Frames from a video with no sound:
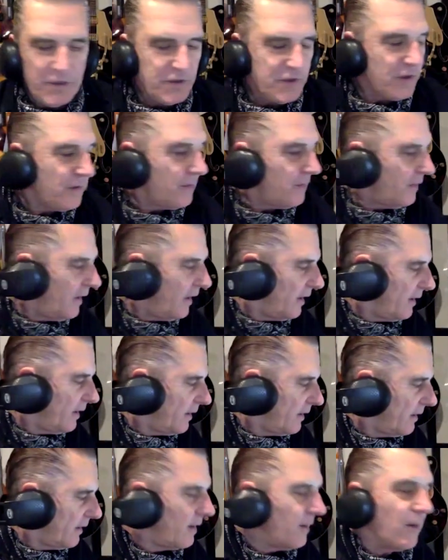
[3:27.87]
your,
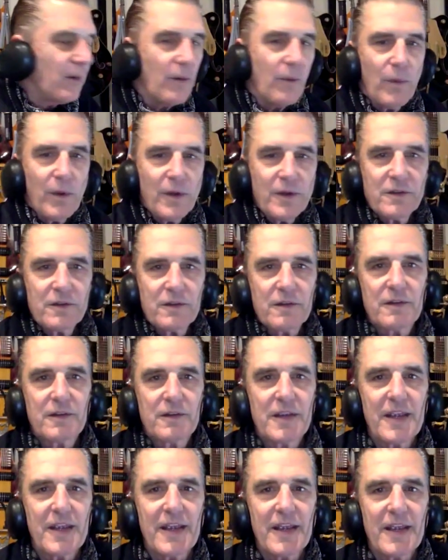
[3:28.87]
what's
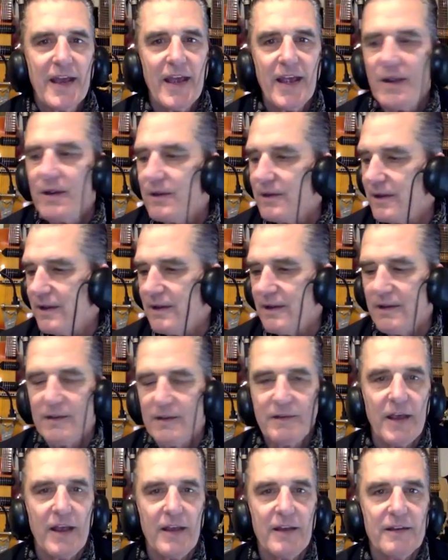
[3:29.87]
DA?
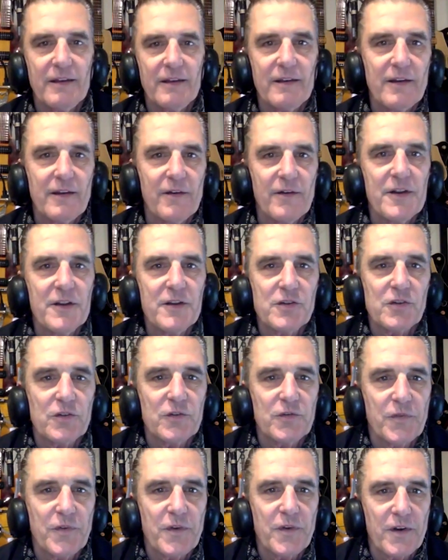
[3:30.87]
Is that your initials
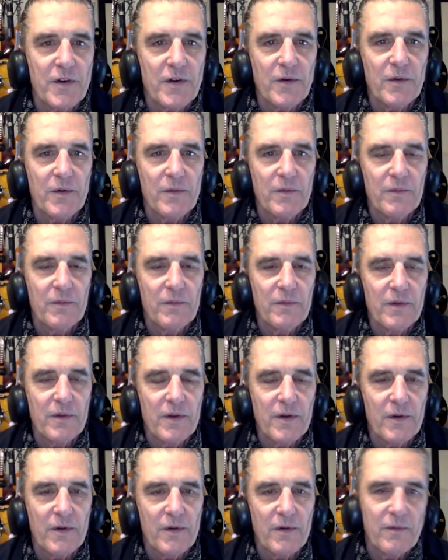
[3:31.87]
for your
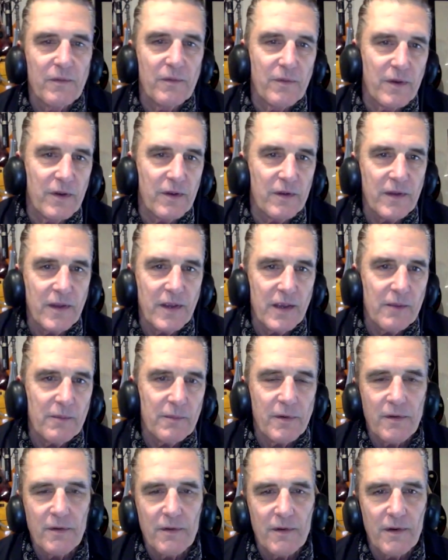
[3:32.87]
real name
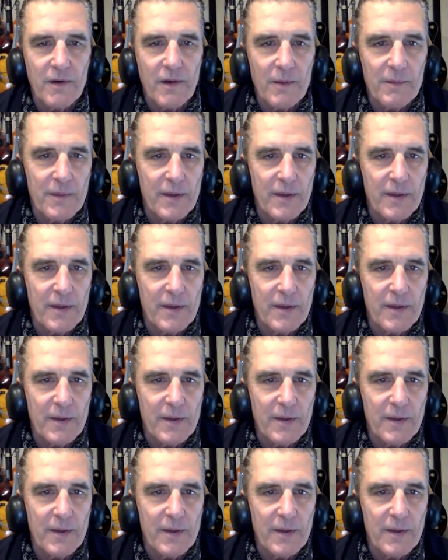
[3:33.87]
or, I mean,